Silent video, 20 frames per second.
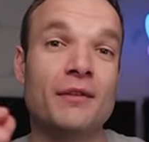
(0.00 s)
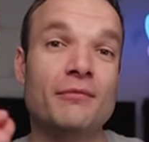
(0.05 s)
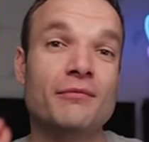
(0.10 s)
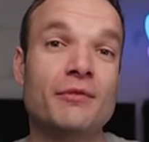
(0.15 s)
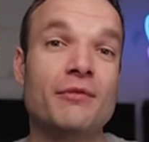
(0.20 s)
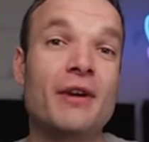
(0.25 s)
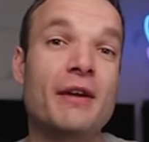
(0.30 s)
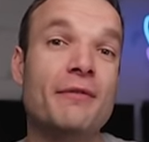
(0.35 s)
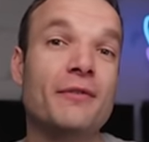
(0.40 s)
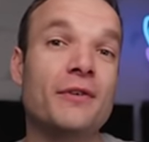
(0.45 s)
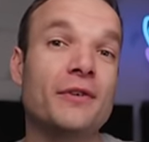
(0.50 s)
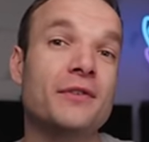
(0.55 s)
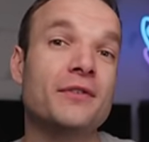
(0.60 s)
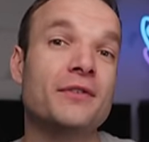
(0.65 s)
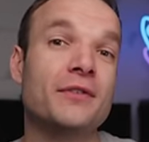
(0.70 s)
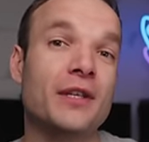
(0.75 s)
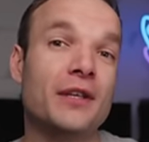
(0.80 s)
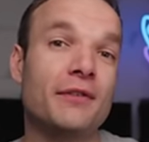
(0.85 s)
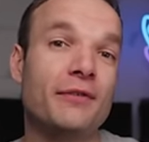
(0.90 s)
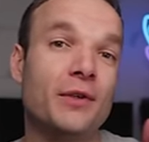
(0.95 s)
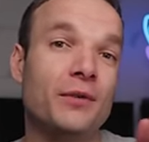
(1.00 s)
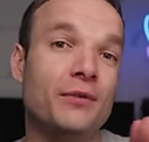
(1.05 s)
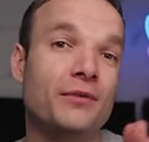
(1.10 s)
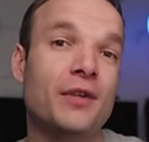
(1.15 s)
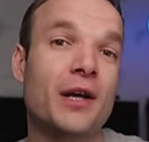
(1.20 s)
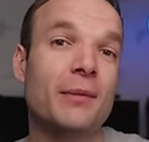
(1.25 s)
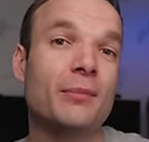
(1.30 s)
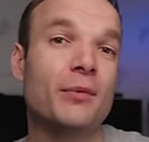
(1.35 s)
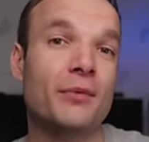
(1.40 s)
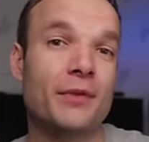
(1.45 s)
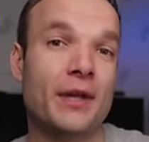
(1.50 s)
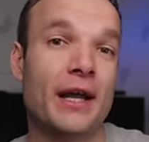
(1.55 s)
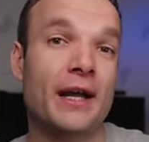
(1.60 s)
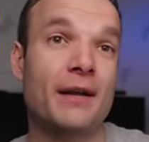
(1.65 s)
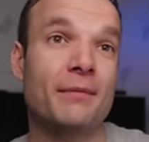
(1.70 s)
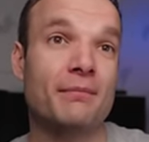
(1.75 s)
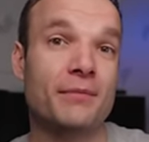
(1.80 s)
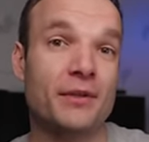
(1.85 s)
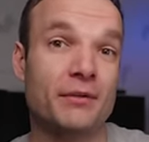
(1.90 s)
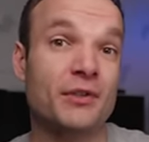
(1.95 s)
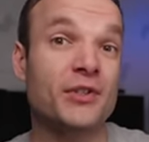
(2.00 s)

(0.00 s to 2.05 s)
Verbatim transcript: For reference, if you double that, the